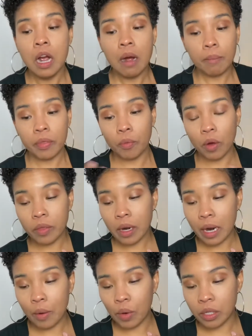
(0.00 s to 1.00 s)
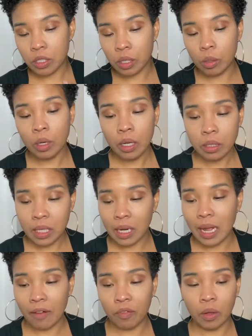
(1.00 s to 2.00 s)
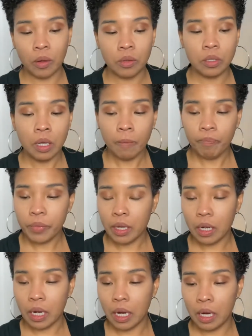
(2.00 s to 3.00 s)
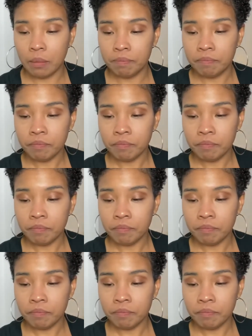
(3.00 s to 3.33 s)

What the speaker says: But the one that I went to didn't have loads. Yeah,